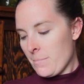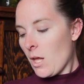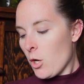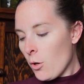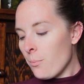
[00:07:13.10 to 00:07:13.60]

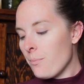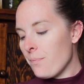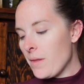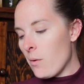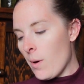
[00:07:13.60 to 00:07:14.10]
Nope,
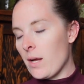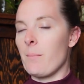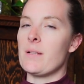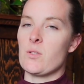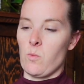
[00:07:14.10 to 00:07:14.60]
it
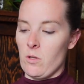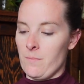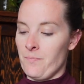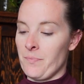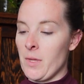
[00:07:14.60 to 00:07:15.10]
recommends wool.
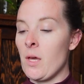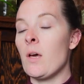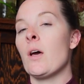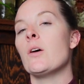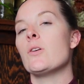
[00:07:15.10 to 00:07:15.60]

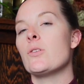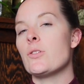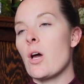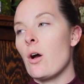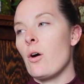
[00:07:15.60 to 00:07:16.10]

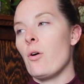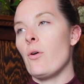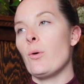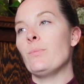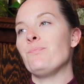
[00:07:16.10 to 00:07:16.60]

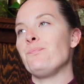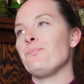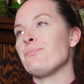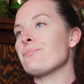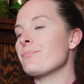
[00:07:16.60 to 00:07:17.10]
So
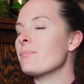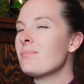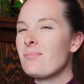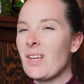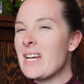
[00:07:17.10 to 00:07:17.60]

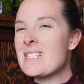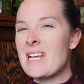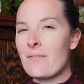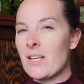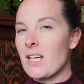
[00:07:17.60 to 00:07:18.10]
it's
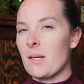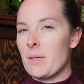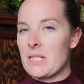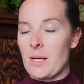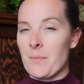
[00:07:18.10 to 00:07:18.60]
definitely going to
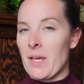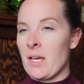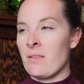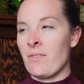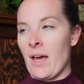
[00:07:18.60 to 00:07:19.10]
be
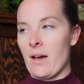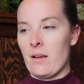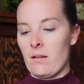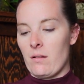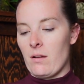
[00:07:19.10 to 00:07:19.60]
something that
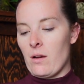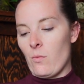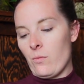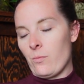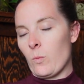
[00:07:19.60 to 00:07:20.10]

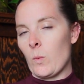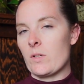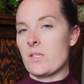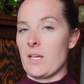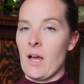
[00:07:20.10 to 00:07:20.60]

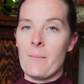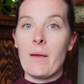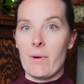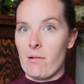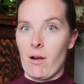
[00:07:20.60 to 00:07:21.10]
we'll see. I may
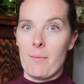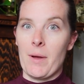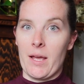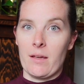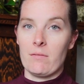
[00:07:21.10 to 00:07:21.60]
regret
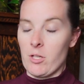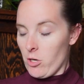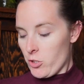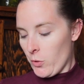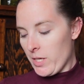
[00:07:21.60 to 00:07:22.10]
my
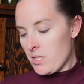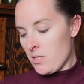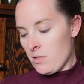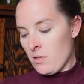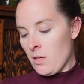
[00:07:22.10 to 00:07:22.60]
yarn
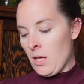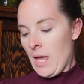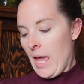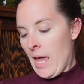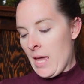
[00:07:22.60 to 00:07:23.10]
choice,
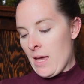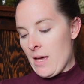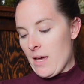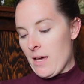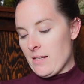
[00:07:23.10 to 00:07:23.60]

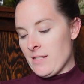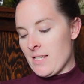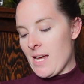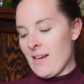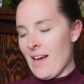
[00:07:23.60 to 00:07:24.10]
and
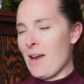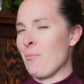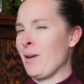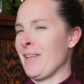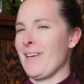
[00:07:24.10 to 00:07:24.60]
I
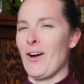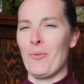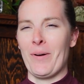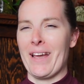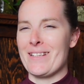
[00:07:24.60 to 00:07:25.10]
really
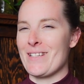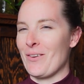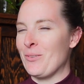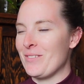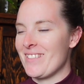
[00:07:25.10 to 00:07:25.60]
hope I
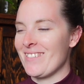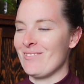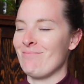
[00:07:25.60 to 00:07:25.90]
don't.